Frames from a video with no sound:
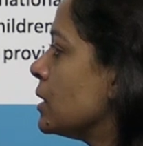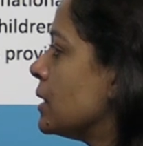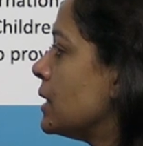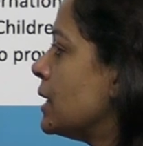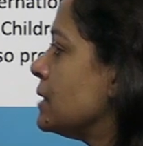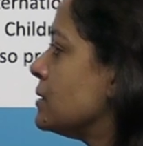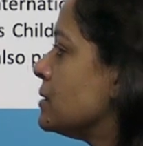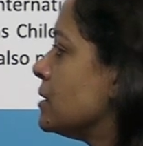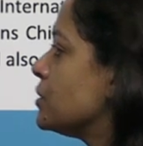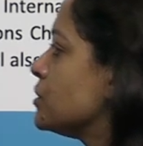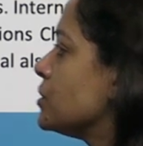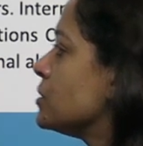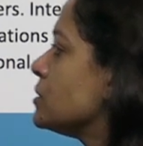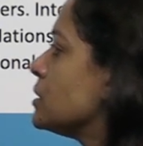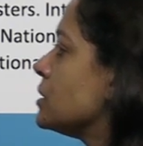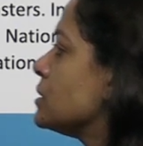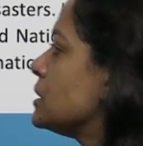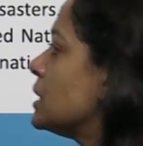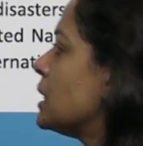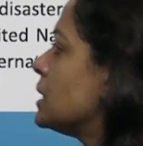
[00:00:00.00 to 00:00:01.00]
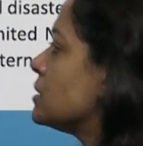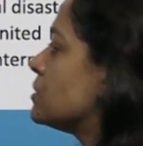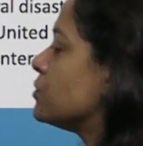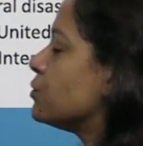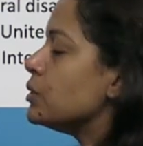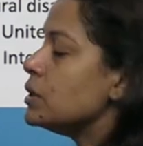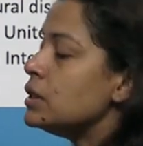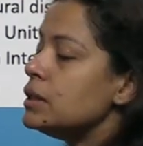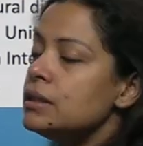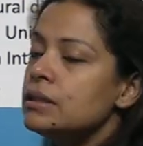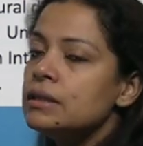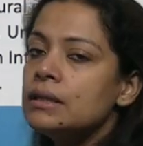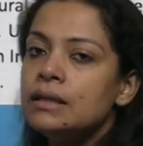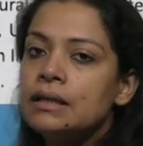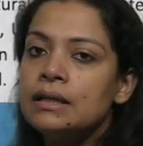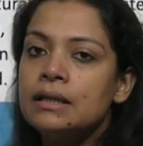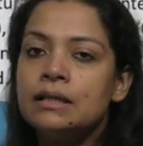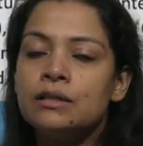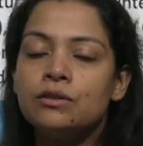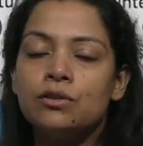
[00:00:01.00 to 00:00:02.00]
organizations such as World
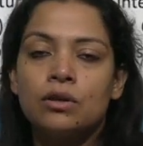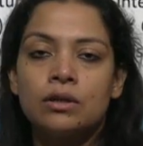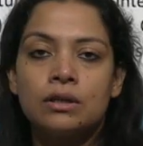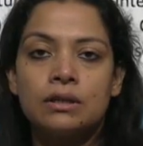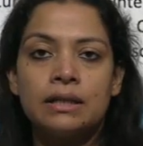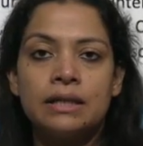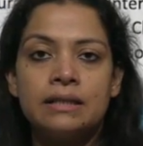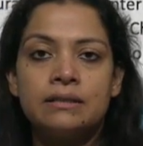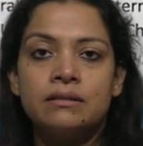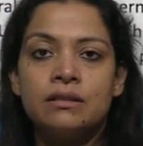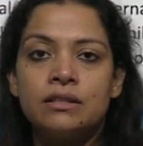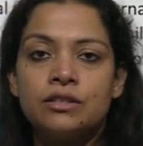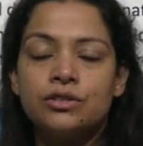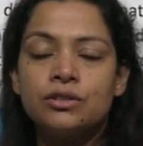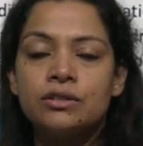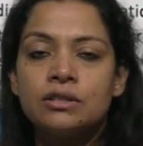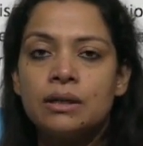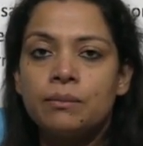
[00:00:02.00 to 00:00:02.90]
Health Organization,